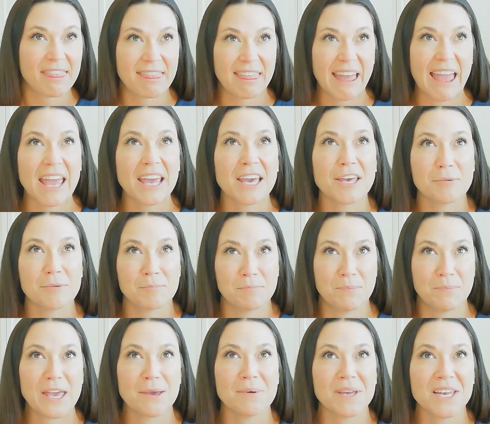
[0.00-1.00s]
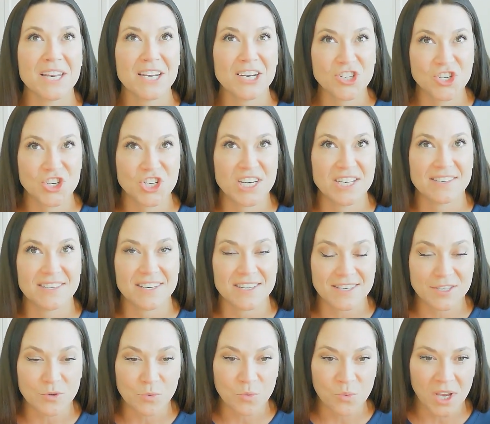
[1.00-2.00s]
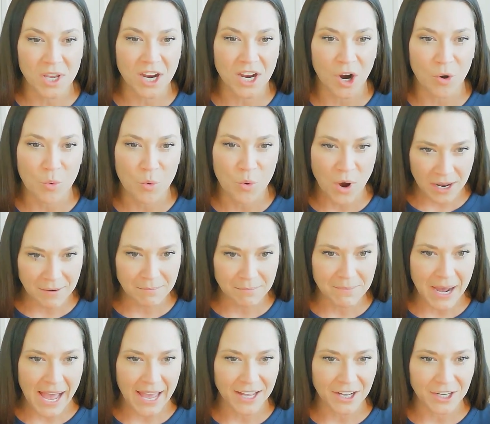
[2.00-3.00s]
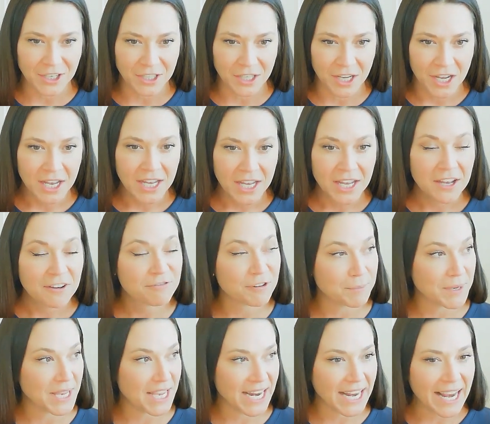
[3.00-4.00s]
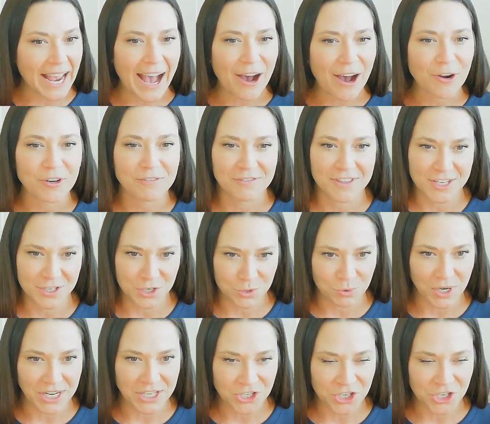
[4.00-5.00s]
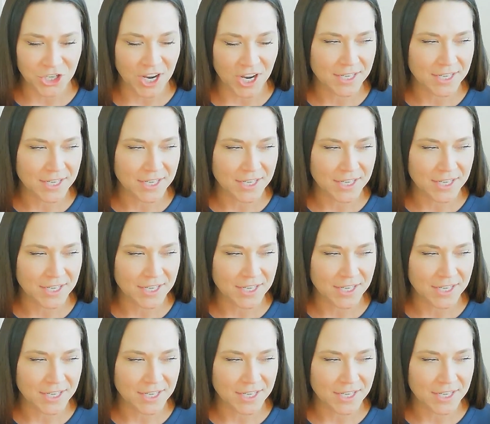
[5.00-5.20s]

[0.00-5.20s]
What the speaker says: thank baby Jesus, we are 1 mile from getting out of this racetrack.